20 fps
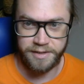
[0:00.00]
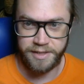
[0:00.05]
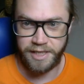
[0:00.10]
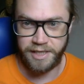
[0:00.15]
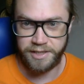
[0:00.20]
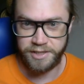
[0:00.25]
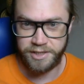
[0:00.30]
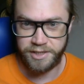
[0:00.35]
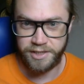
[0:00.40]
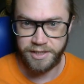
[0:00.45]

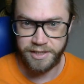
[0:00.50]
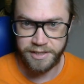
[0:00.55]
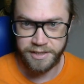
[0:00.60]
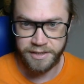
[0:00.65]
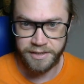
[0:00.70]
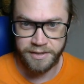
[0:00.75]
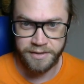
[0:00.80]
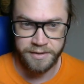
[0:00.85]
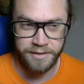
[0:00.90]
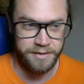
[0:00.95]

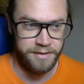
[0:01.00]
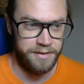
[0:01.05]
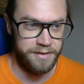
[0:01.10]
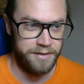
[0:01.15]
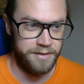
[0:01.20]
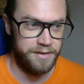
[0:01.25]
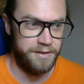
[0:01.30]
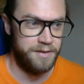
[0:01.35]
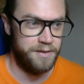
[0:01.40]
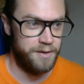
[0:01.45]
actually
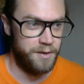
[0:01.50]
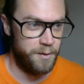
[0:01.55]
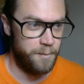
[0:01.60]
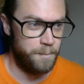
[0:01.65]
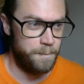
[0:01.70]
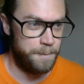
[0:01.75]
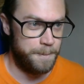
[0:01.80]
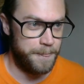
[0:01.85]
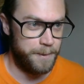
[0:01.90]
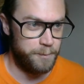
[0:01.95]

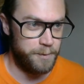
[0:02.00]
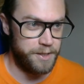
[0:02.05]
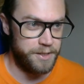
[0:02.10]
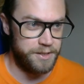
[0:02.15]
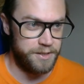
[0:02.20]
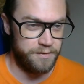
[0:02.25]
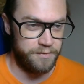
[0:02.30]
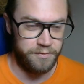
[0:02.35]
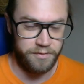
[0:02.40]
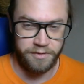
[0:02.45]

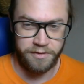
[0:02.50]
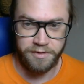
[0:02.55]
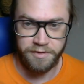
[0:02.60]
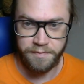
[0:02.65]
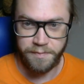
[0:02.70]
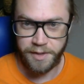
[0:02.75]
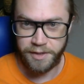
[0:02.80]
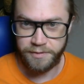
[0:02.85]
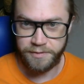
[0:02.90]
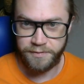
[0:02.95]
waiting for a
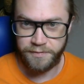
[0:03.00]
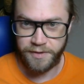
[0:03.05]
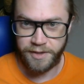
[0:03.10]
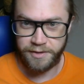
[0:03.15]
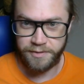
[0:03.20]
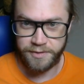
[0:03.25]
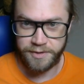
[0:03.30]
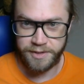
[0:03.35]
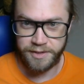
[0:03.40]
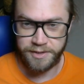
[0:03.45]
remote
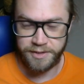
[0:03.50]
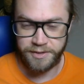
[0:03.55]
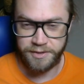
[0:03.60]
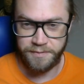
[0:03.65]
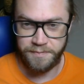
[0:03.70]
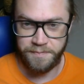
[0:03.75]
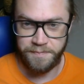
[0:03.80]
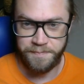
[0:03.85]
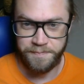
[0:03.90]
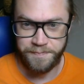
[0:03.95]
file
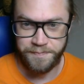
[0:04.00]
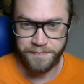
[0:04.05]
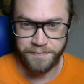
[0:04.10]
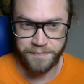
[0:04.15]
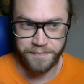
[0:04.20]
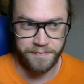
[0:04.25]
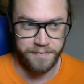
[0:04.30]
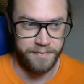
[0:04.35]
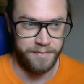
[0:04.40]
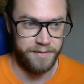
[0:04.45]
system.
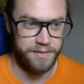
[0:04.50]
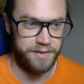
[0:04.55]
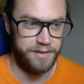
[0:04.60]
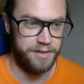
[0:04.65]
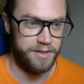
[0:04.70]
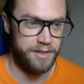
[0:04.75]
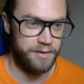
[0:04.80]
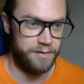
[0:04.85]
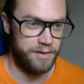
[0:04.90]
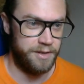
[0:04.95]
And you
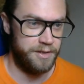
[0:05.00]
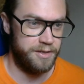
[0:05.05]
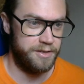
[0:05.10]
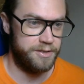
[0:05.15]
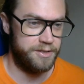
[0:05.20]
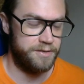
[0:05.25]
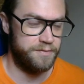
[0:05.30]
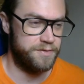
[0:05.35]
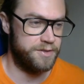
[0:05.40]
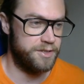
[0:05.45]
know, a lot
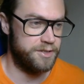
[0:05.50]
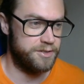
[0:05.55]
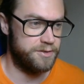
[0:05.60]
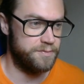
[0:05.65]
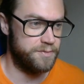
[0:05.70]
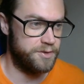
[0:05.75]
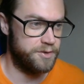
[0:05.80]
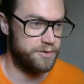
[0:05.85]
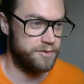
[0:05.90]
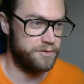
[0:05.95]
of system
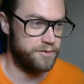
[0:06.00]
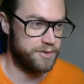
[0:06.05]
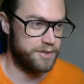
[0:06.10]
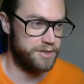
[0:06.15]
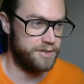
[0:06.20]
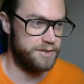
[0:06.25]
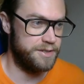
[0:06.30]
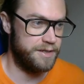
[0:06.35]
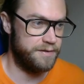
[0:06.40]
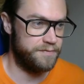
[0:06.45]
calls, they
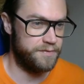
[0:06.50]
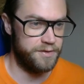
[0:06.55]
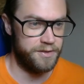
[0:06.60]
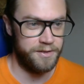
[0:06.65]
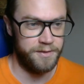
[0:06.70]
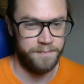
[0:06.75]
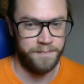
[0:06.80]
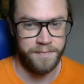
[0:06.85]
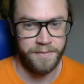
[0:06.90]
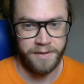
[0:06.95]

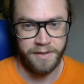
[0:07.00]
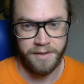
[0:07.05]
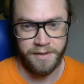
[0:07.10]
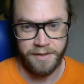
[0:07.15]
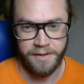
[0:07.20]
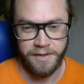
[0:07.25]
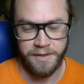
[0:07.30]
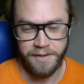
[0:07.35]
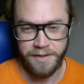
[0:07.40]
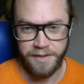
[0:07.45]
never
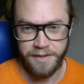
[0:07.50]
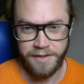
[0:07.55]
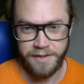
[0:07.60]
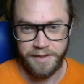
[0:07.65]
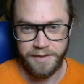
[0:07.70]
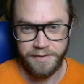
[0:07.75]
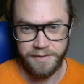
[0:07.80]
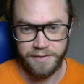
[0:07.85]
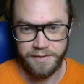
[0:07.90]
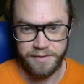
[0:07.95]

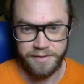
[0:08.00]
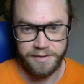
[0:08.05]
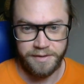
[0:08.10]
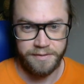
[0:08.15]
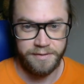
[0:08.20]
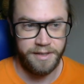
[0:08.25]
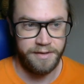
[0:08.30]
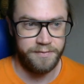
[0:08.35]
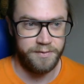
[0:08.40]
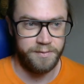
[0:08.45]

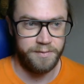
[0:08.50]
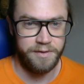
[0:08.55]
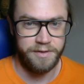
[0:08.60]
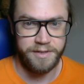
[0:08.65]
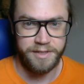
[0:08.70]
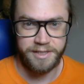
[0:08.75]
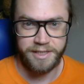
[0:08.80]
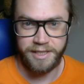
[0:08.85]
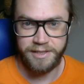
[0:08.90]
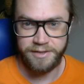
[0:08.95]
were
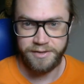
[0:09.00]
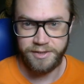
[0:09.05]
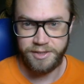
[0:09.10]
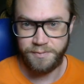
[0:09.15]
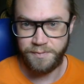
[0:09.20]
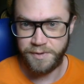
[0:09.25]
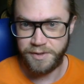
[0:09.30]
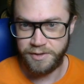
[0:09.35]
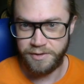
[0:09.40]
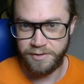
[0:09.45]
intended to
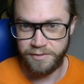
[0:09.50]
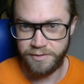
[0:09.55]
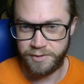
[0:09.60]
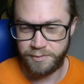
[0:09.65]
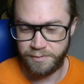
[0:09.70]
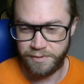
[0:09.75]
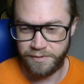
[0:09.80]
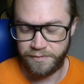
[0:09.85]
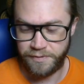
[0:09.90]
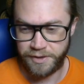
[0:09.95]
be used
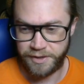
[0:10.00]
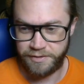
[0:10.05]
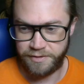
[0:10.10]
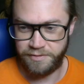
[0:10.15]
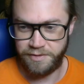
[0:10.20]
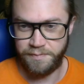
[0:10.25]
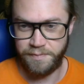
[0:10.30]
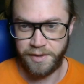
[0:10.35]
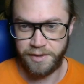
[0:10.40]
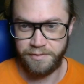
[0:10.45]
with like a
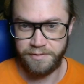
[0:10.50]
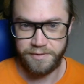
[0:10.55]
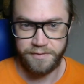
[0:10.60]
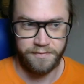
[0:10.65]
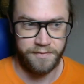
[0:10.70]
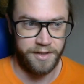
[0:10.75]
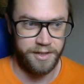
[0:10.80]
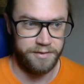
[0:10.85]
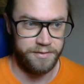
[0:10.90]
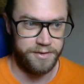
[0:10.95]
remote
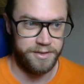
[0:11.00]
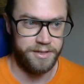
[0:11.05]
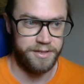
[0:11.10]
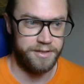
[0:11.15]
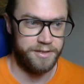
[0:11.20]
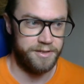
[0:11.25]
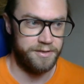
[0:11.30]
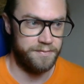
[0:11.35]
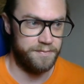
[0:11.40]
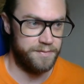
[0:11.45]
file
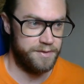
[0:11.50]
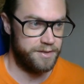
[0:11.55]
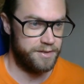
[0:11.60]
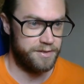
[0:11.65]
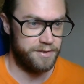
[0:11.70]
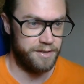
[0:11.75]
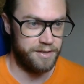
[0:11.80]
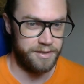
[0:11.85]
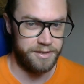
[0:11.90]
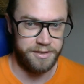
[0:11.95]
system. It's
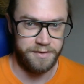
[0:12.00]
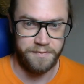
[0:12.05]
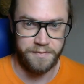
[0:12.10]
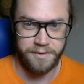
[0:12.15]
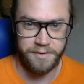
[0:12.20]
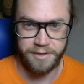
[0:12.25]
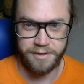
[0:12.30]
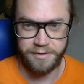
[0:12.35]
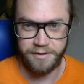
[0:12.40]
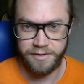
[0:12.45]
like
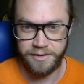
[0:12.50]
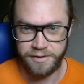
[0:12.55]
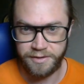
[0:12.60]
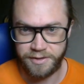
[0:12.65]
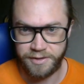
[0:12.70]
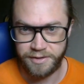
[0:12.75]
something that